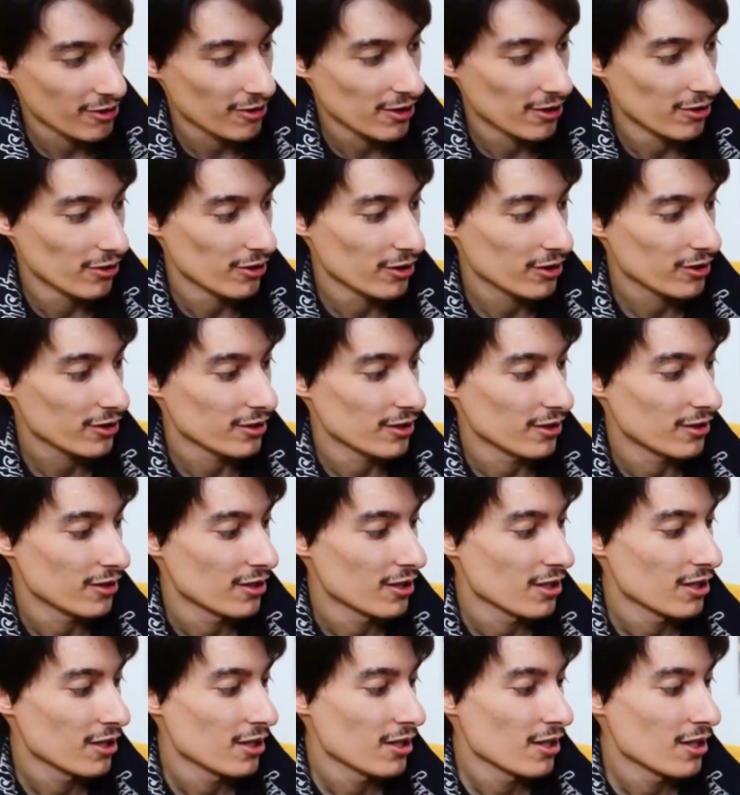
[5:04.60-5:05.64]
he looks. And
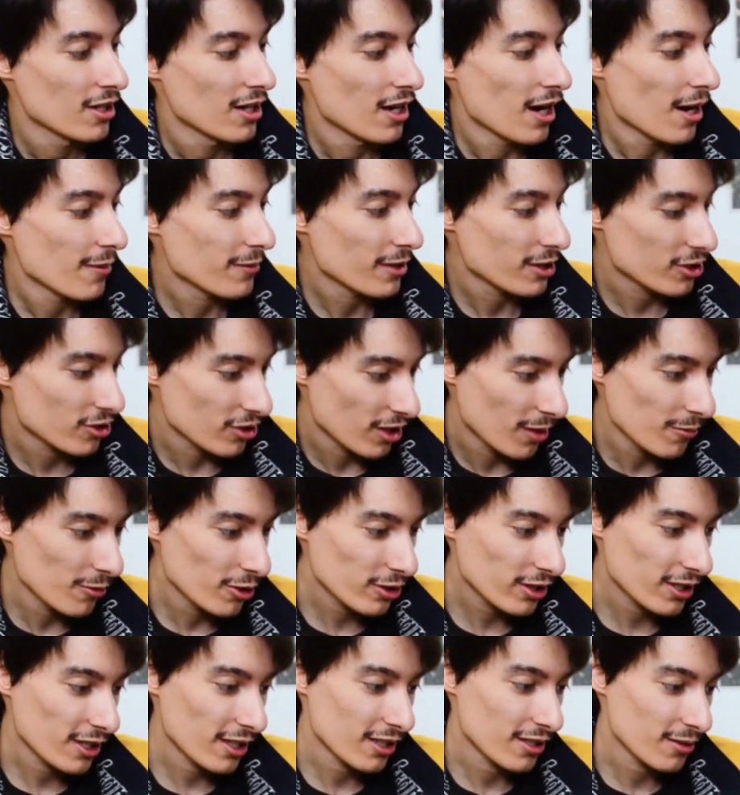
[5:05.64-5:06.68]
I'm not sure. I'm
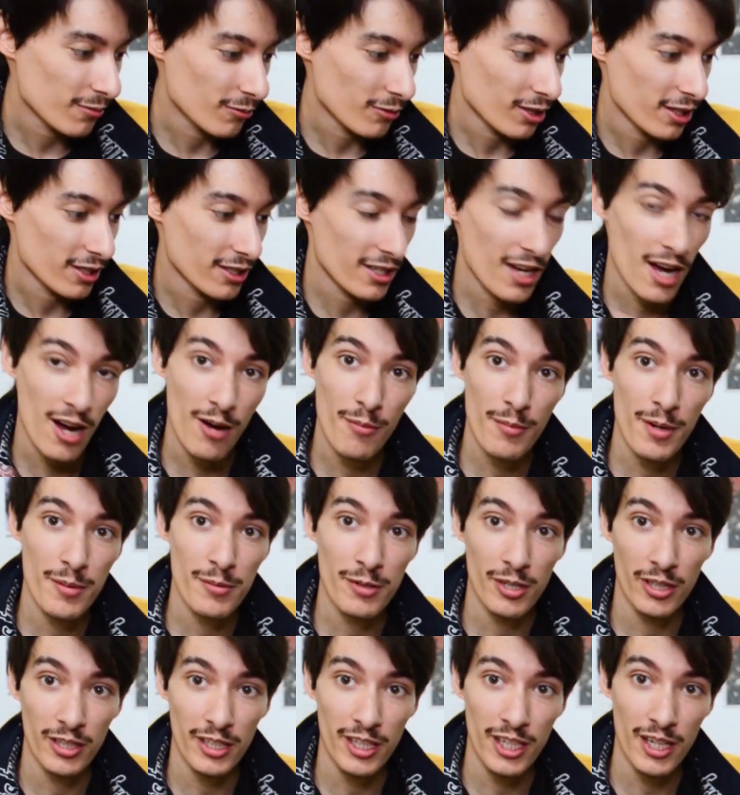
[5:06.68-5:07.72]
looking at him right now.
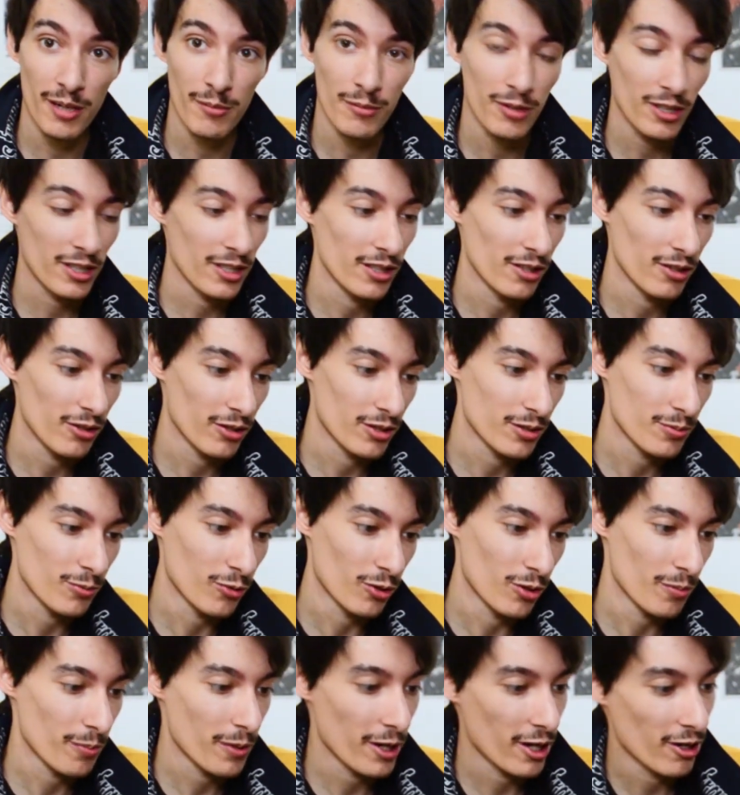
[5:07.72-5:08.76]
Maybe on camera it looks
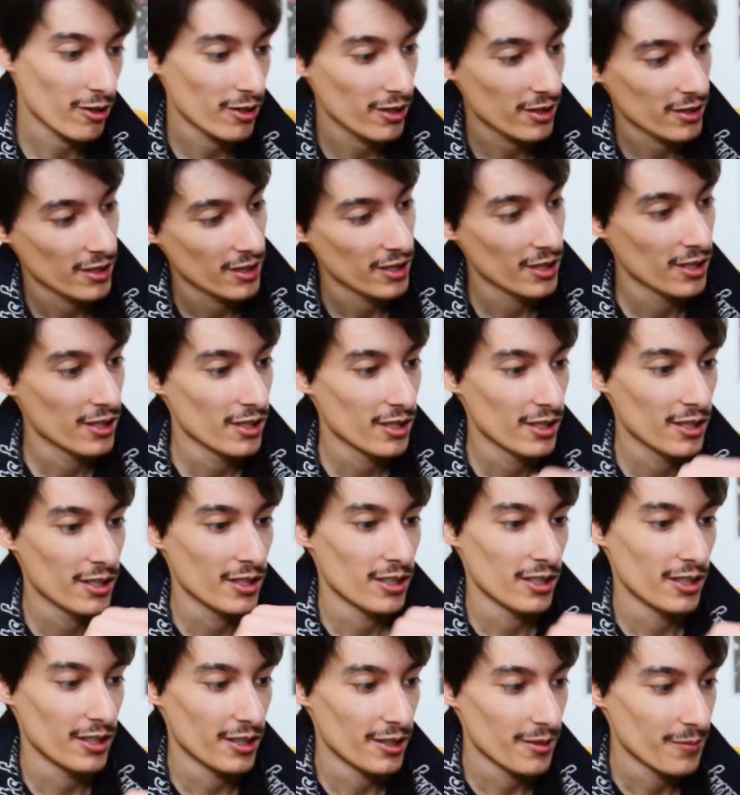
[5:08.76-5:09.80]
more apparent,
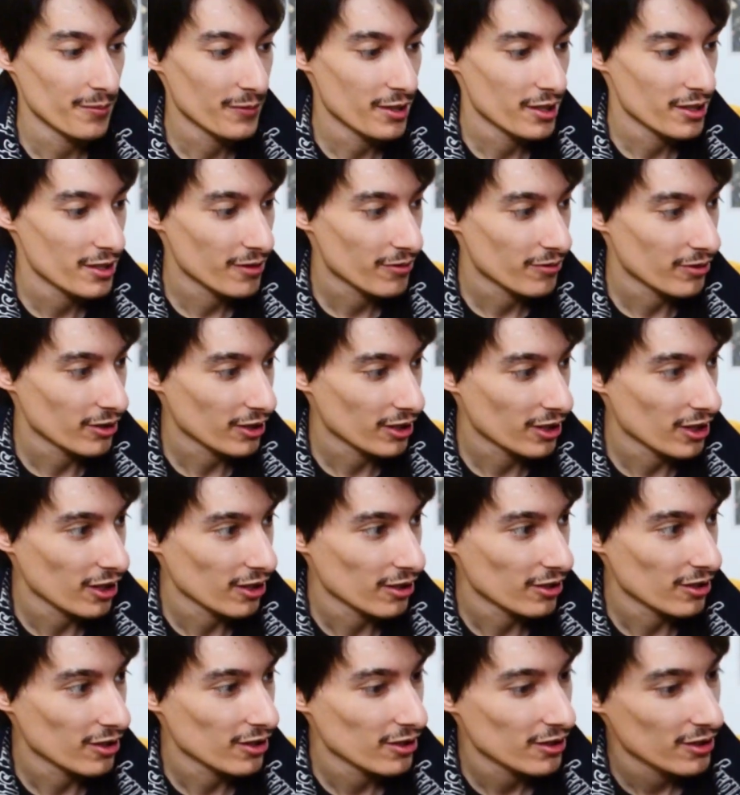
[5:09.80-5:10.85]
the different
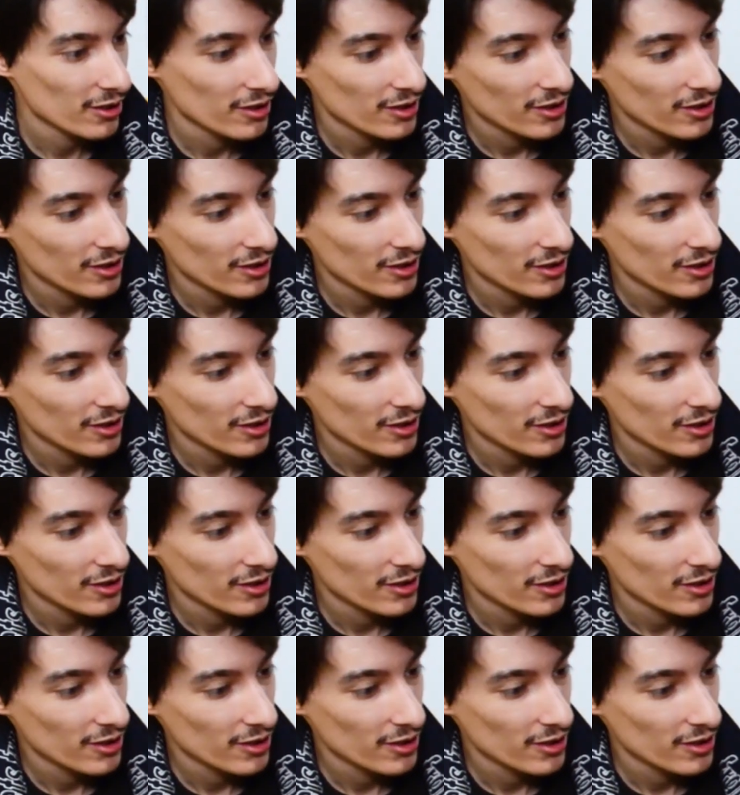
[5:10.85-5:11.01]
color.